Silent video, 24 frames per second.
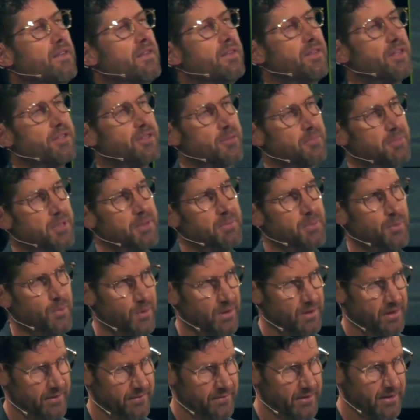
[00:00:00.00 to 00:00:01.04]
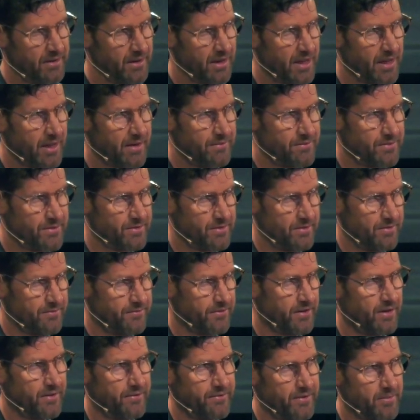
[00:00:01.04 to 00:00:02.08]
that the people were living lives
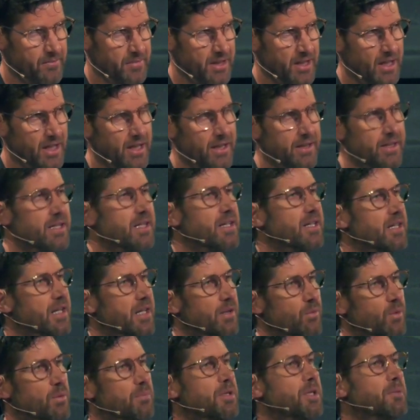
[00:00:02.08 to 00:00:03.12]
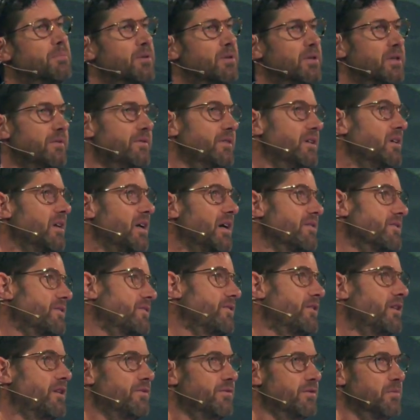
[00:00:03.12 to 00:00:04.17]
far from God. And when people live their lives
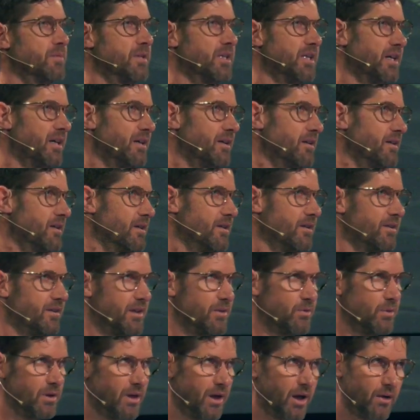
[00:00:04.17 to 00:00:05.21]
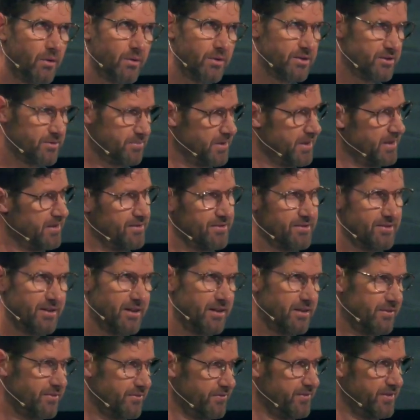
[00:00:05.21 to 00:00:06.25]
far from God, they will always be in a
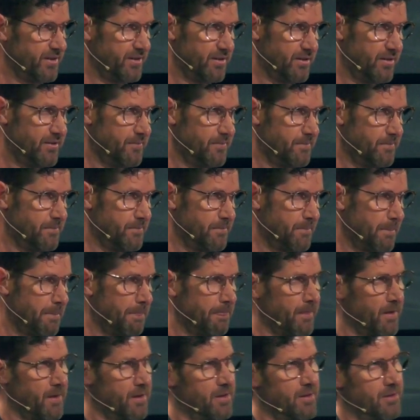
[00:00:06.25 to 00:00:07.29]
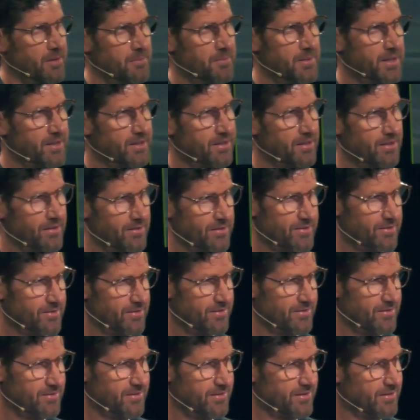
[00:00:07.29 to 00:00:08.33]
state of fear because,
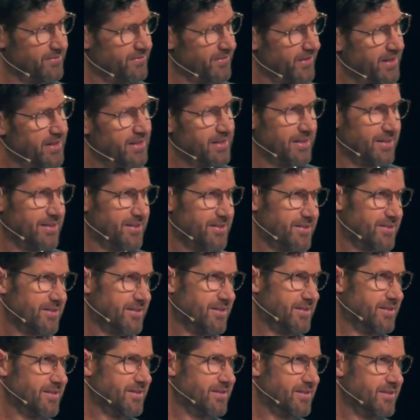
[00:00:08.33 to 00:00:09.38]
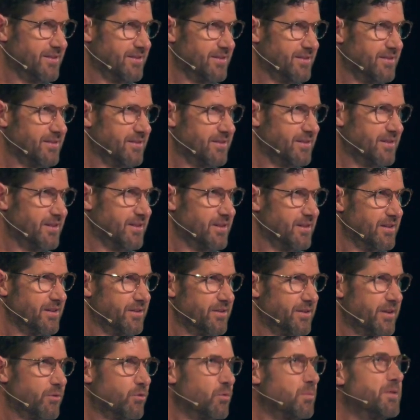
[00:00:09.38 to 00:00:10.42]
at the very least,
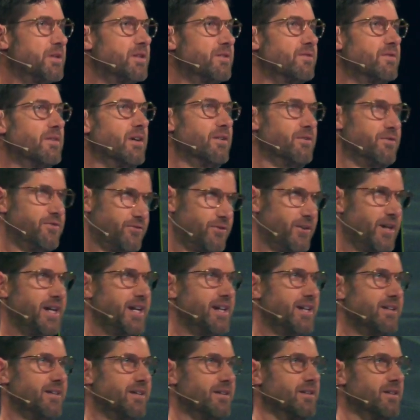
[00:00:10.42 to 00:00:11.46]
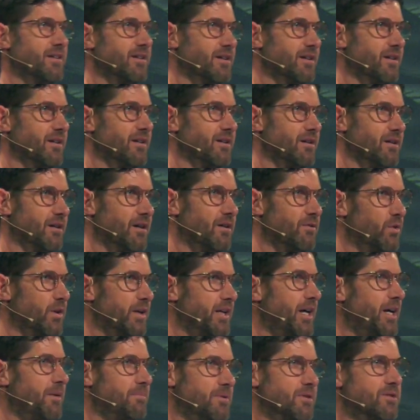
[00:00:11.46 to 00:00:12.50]
they will be afraid of what
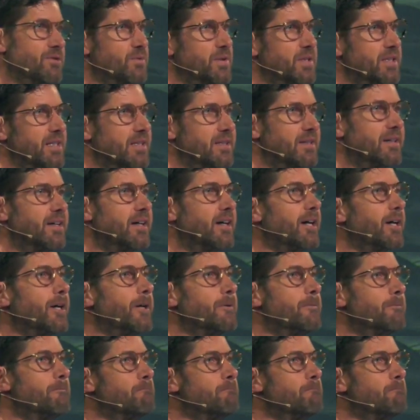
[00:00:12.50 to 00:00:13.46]
happens when they die